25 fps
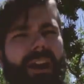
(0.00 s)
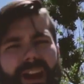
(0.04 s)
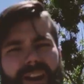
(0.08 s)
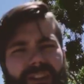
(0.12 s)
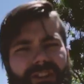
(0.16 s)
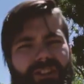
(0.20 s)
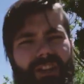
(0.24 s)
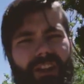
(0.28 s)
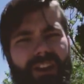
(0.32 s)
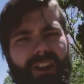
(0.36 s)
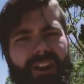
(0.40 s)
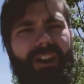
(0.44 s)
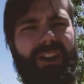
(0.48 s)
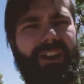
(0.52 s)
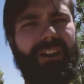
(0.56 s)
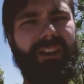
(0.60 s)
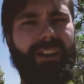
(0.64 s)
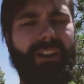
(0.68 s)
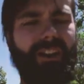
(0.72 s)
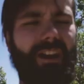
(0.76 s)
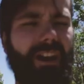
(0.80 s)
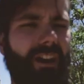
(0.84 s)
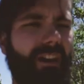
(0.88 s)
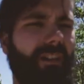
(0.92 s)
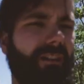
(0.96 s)
echelon
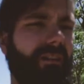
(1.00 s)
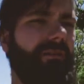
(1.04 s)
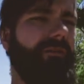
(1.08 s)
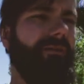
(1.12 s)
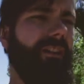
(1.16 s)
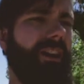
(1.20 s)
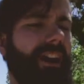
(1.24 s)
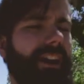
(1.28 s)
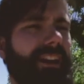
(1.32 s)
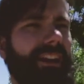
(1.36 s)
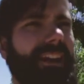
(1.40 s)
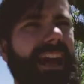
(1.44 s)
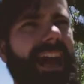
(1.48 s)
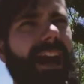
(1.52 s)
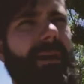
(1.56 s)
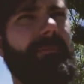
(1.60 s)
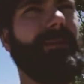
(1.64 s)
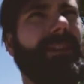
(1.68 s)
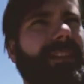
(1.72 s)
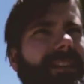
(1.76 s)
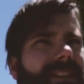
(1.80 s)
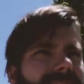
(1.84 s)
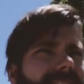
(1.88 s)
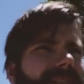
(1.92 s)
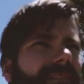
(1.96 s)
of
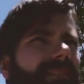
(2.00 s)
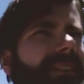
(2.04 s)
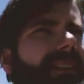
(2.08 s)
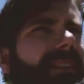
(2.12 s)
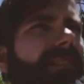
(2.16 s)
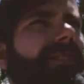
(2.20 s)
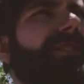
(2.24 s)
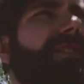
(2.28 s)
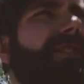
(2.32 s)
captains out there.